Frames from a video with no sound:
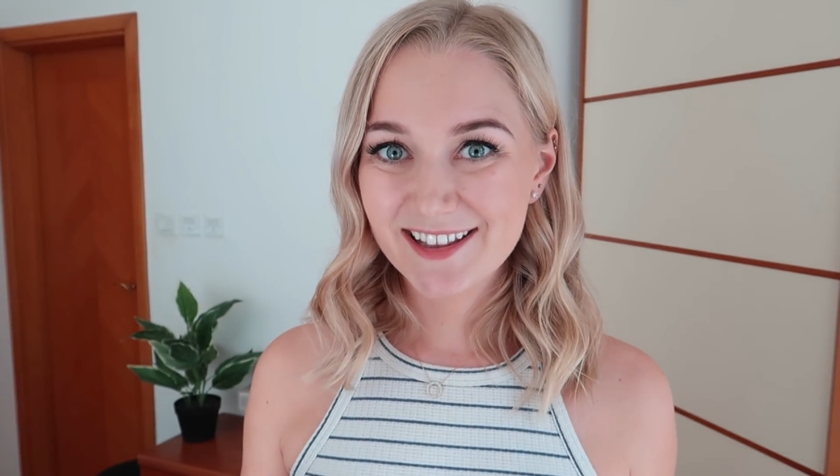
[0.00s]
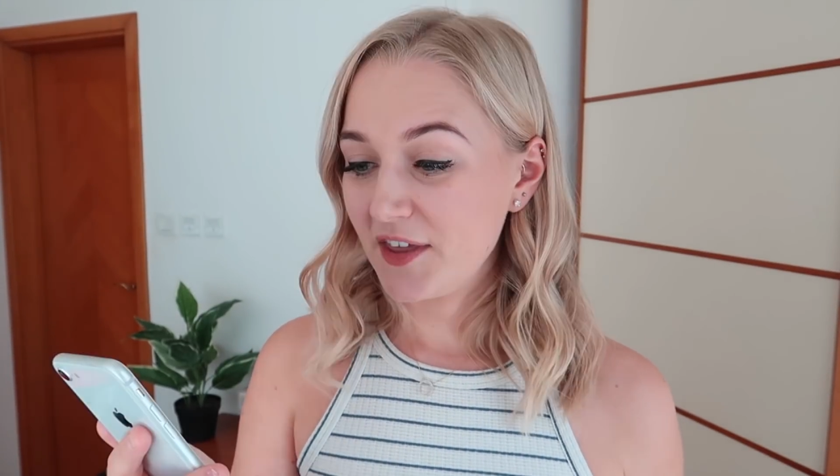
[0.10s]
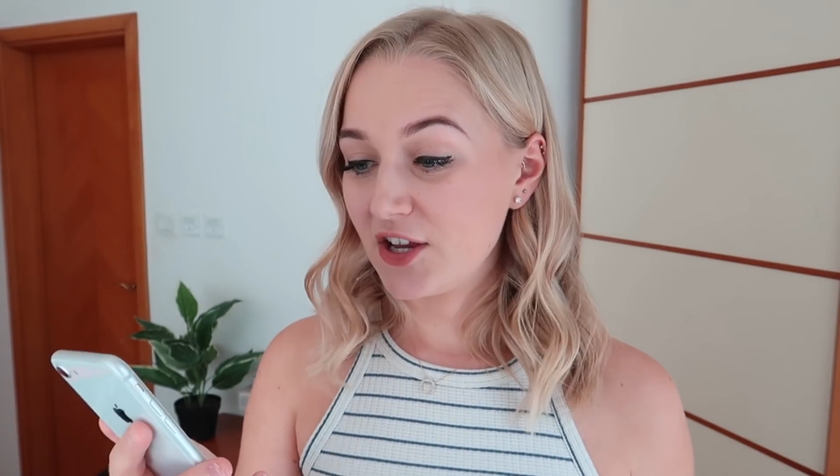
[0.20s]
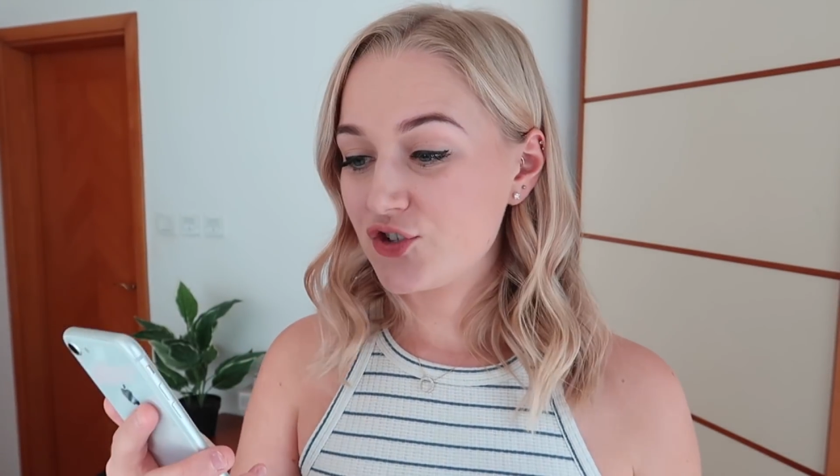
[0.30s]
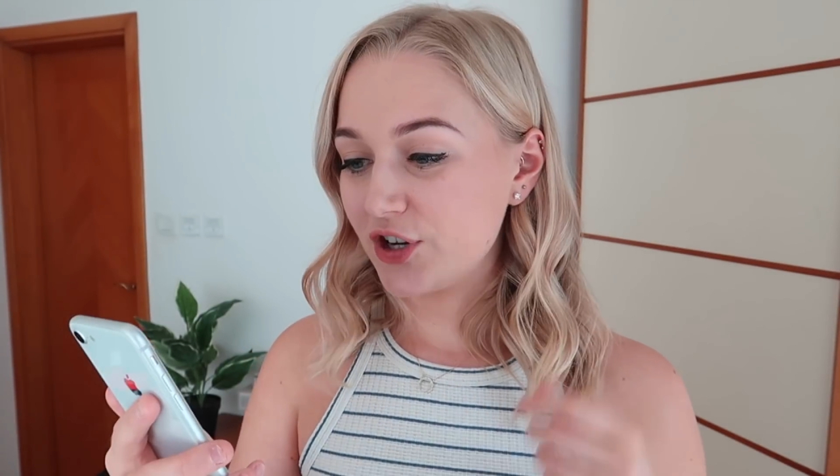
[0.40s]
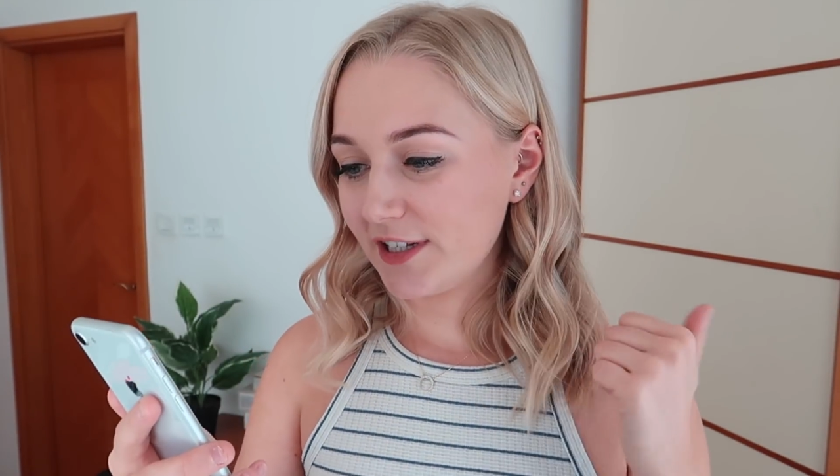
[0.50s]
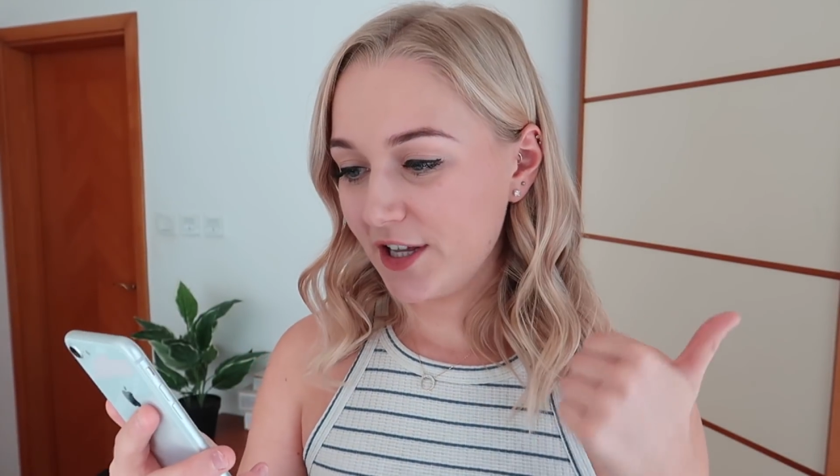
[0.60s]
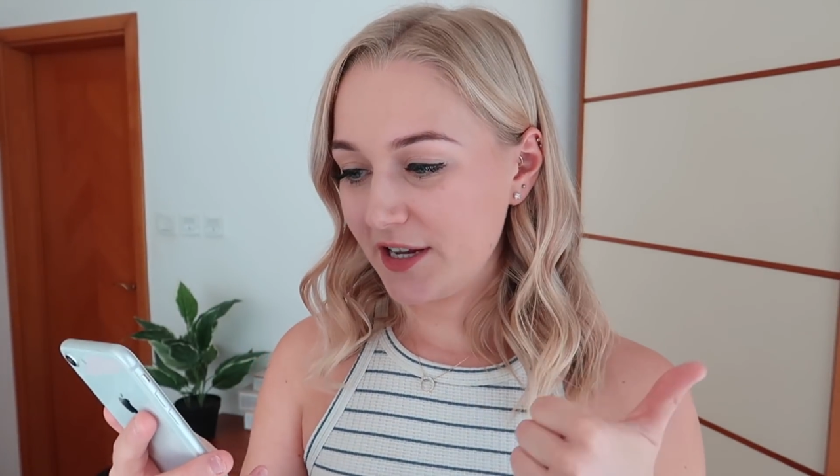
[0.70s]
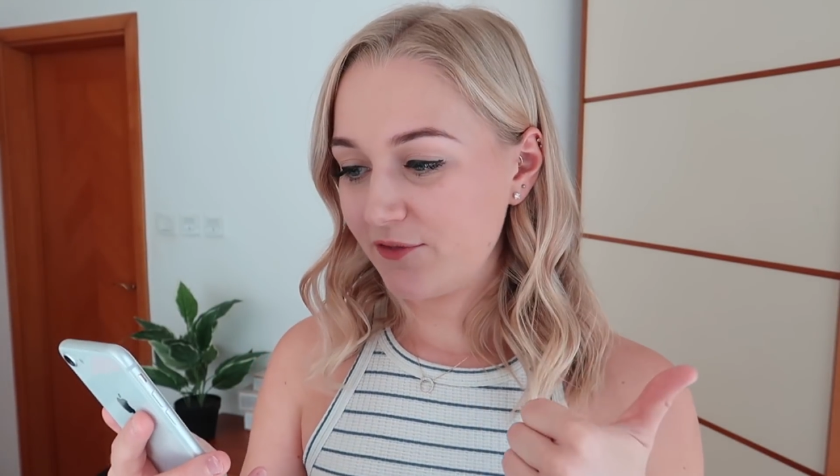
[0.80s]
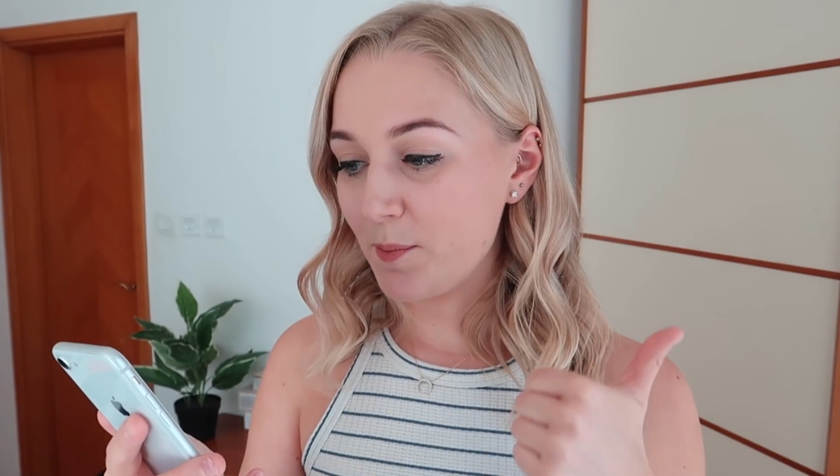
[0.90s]
They enjoyed
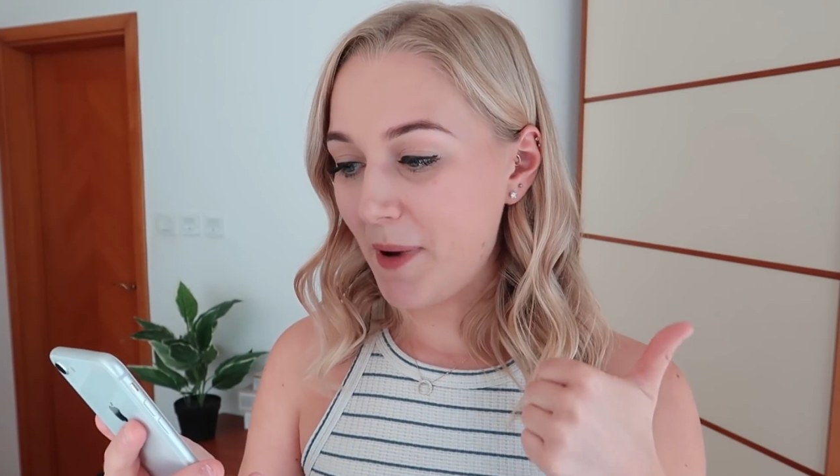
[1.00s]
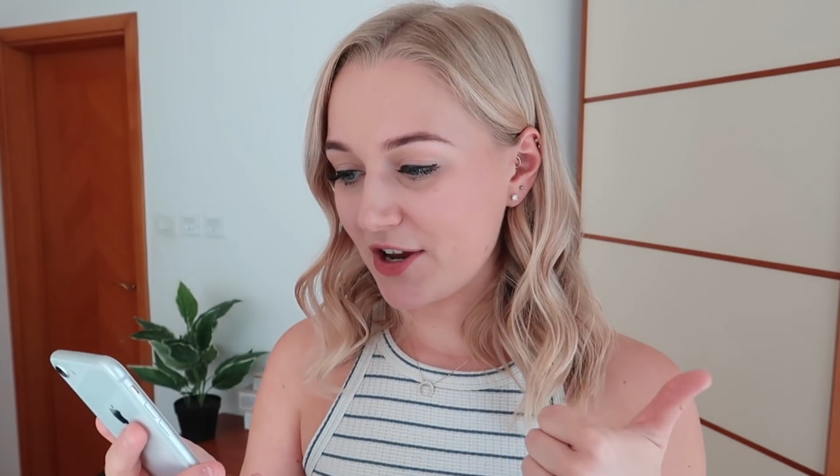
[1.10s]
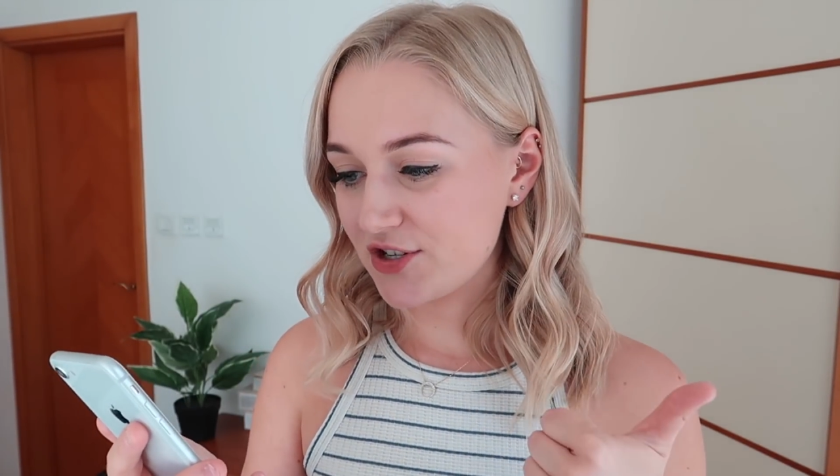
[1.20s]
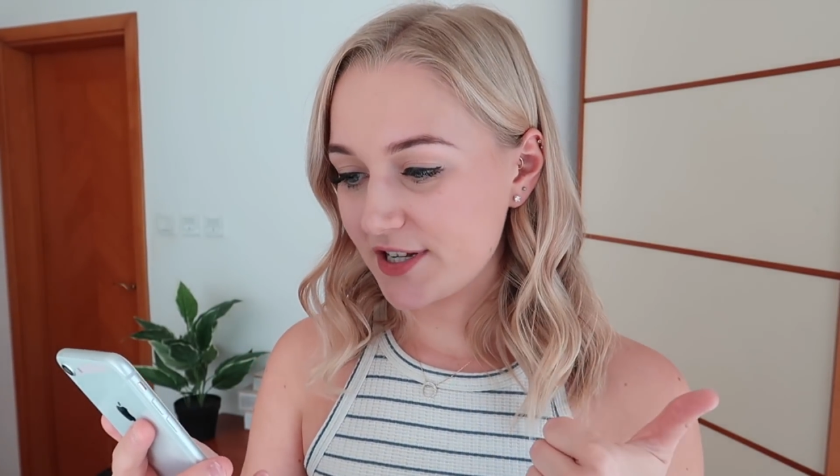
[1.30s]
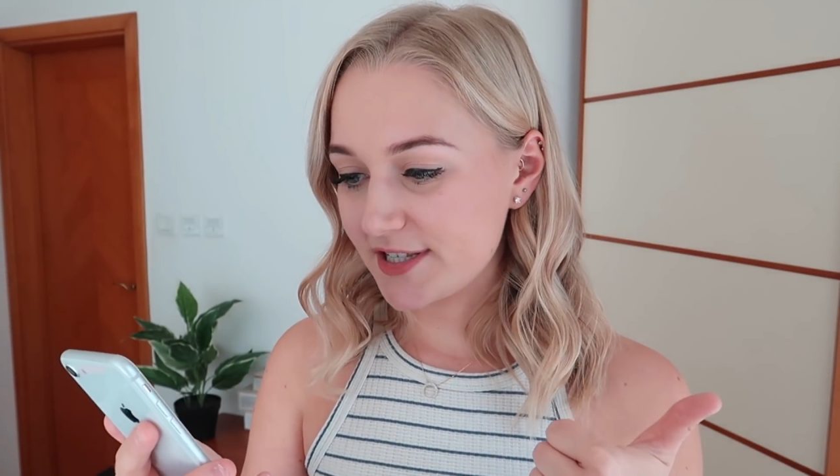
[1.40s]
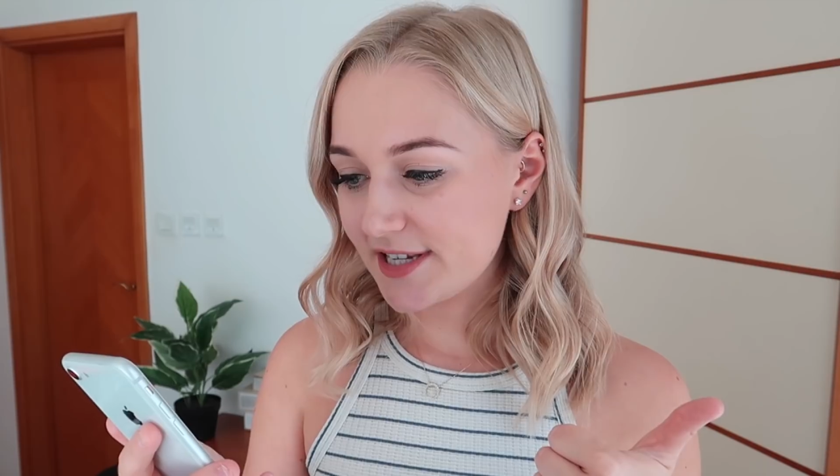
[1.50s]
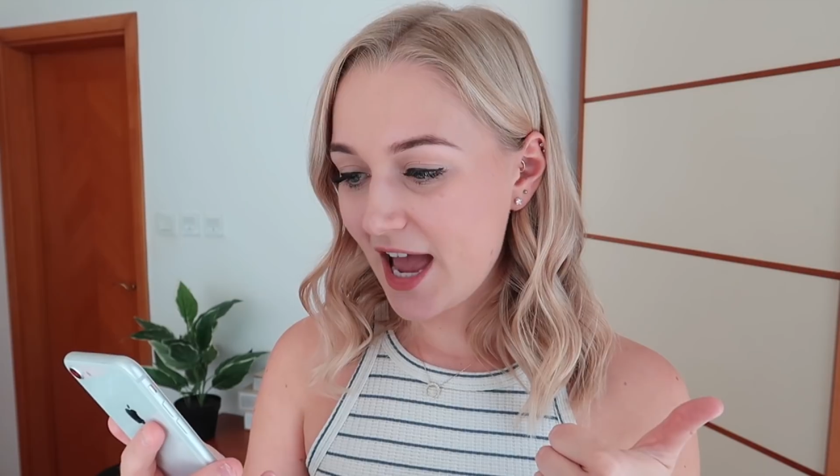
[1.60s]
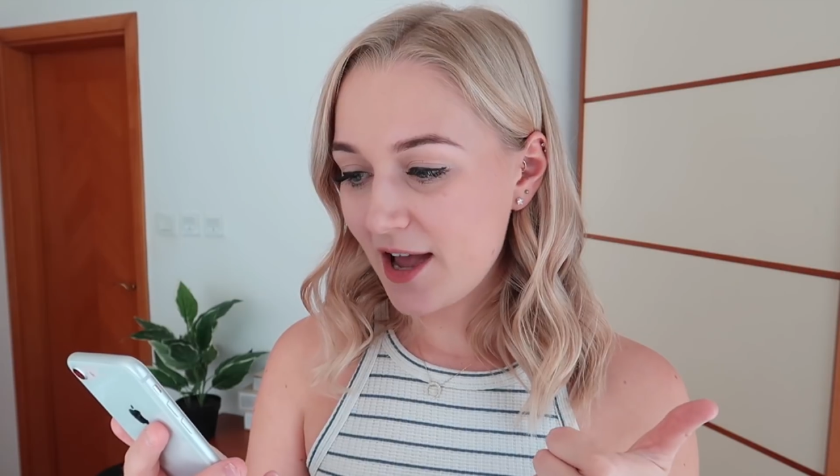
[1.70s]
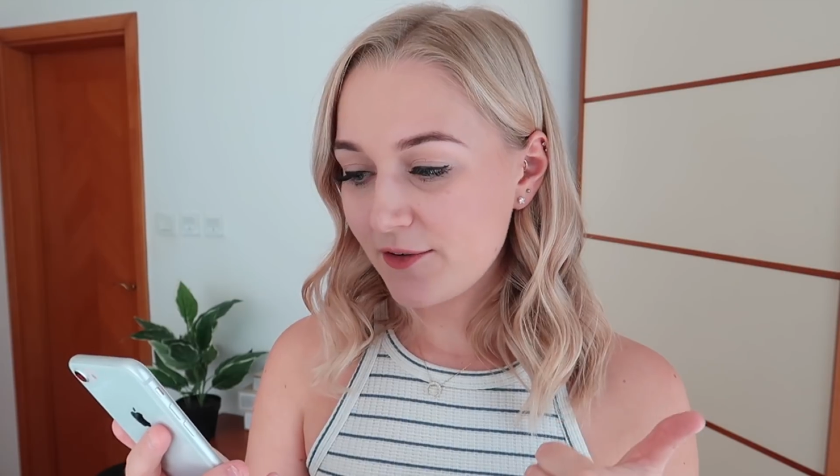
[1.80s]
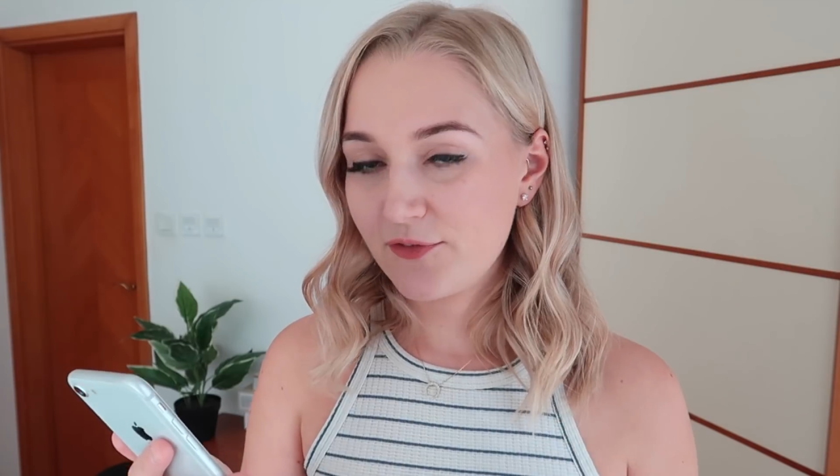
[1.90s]
learning from passionate staff.